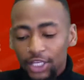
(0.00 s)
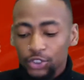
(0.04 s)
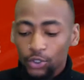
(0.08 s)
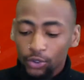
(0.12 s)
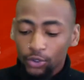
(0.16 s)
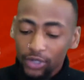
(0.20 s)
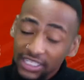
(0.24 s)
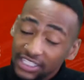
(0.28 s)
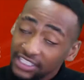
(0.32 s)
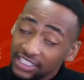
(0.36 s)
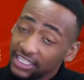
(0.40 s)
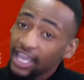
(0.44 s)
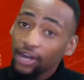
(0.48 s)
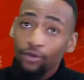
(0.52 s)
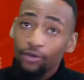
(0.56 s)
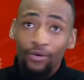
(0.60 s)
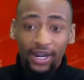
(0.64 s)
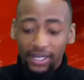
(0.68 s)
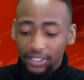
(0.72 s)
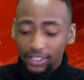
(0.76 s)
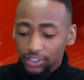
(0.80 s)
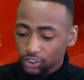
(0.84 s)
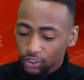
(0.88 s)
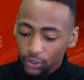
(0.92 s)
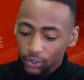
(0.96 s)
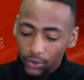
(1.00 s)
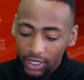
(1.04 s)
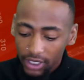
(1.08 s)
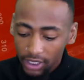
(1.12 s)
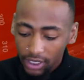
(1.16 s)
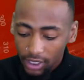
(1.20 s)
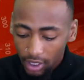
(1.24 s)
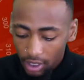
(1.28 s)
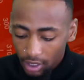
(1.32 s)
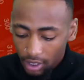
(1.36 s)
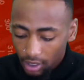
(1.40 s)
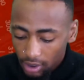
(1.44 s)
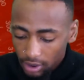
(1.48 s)
So let's get right into
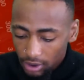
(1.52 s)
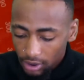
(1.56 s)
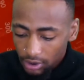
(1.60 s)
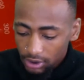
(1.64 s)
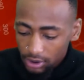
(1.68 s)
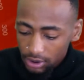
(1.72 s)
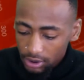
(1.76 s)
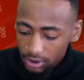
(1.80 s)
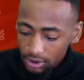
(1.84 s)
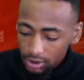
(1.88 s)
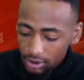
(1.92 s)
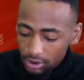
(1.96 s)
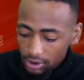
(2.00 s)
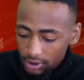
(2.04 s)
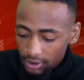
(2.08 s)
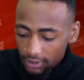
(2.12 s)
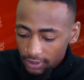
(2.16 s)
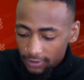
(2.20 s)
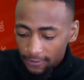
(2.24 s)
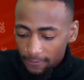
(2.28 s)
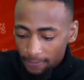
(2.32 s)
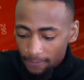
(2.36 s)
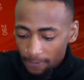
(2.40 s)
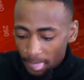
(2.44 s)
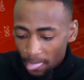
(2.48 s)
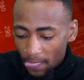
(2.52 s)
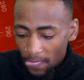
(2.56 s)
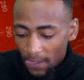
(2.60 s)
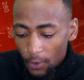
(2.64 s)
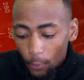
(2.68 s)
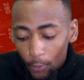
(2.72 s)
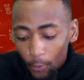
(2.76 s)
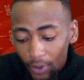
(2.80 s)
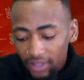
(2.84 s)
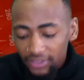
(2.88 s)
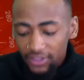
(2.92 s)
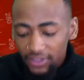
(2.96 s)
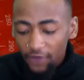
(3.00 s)
it.
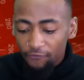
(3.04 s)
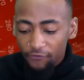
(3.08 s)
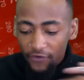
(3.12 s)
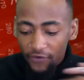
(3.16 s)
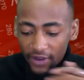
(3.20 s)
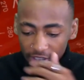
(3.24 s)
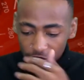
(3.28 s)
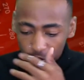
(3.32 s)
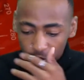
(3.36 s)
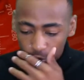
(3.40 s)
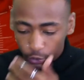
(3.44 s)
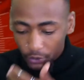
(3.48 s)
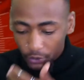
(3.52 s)
Well, the first